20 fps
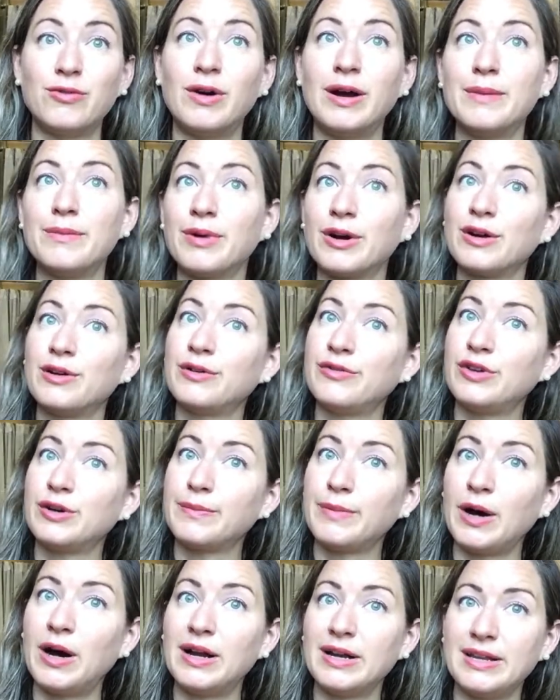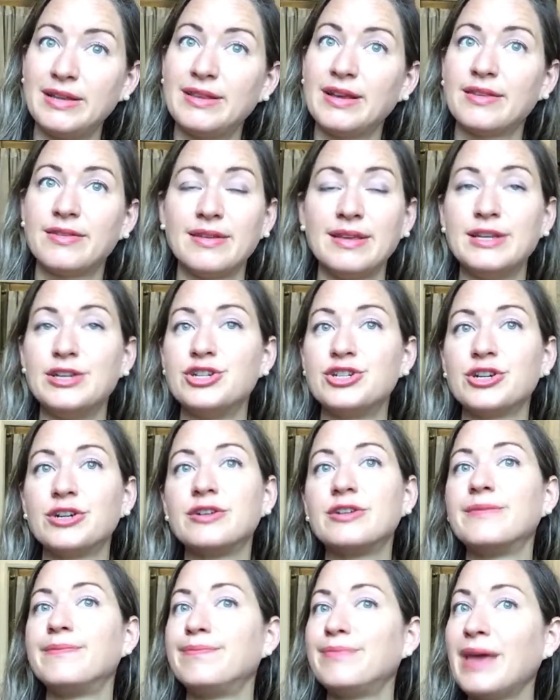one part of your body that's
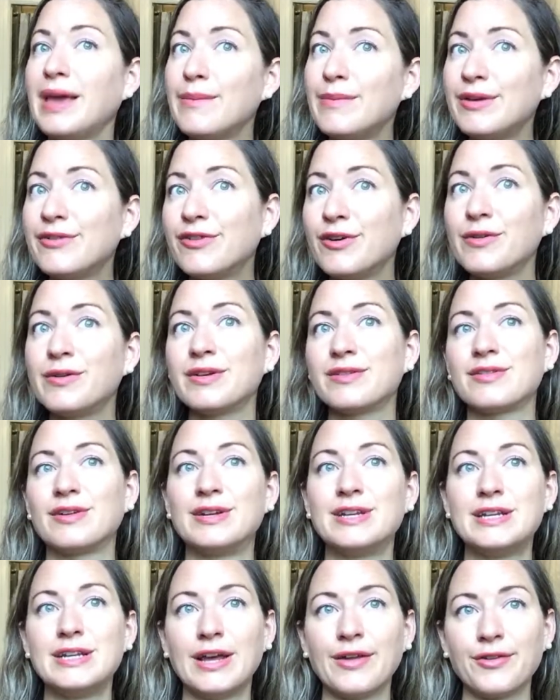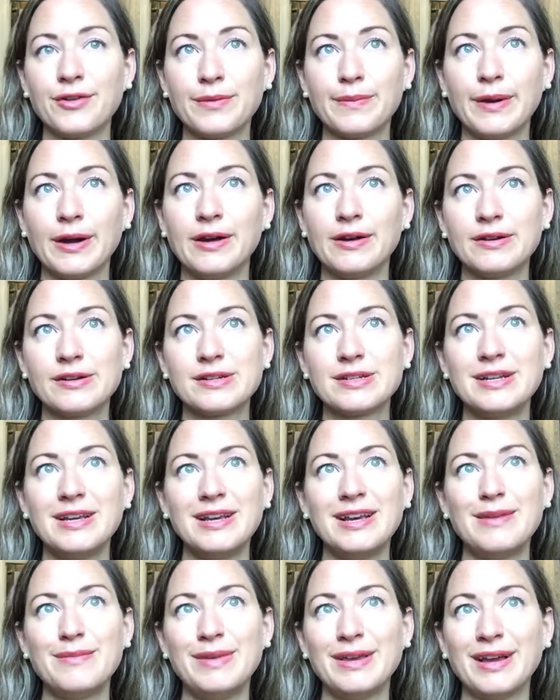injured, maybe focus on another part,
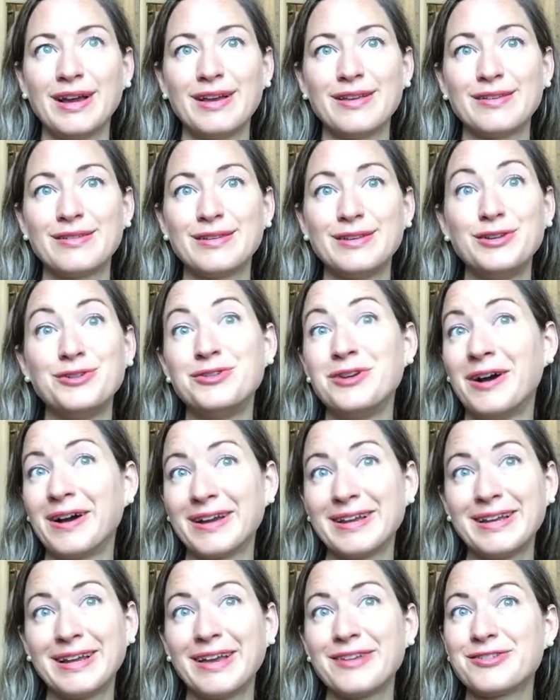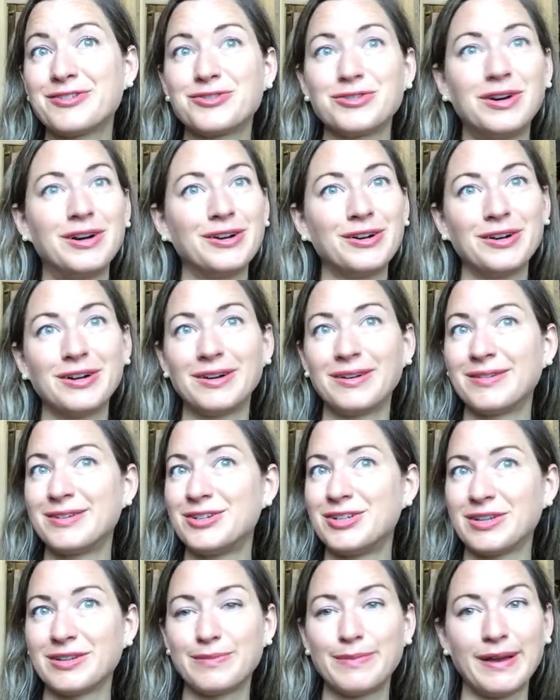because you're not going to get stronger
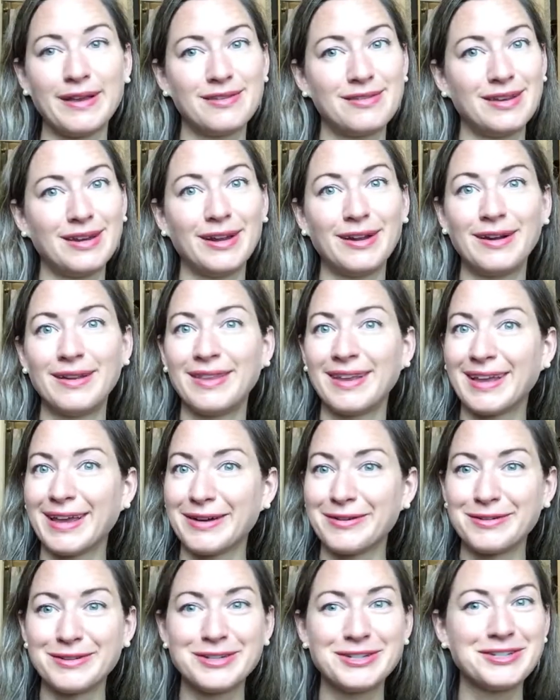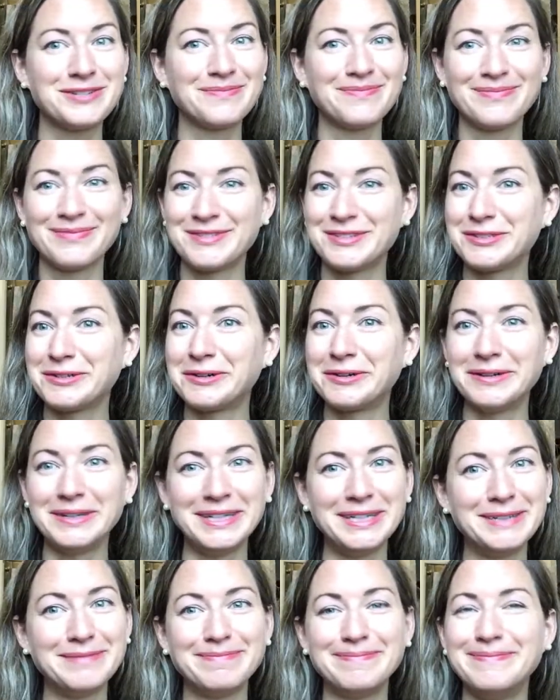just by sitting on the couch.
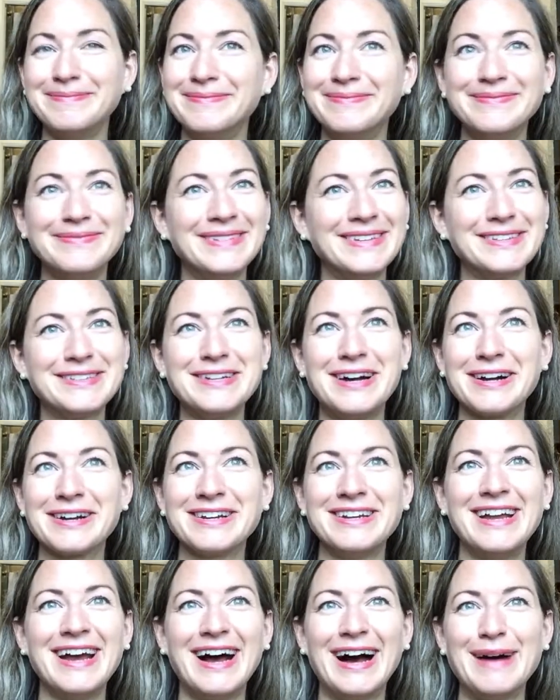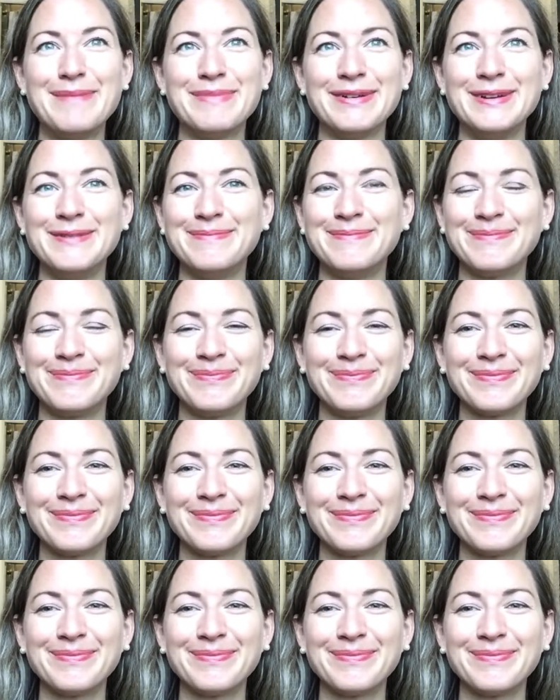Sorry, it's not going to happen.